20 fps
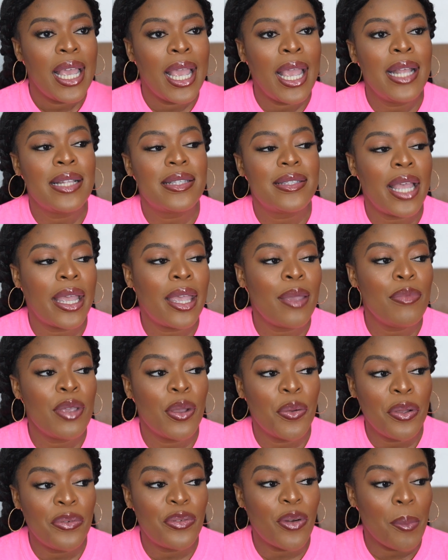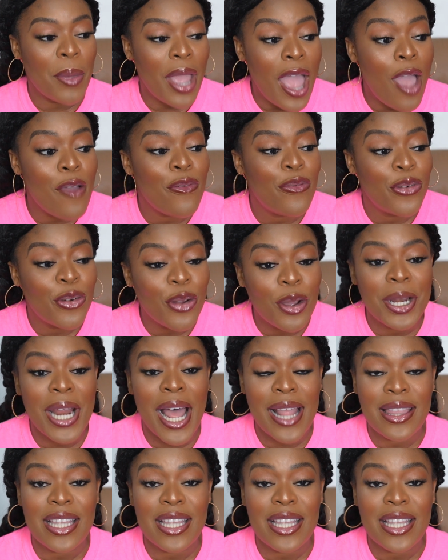It's taking me away from every other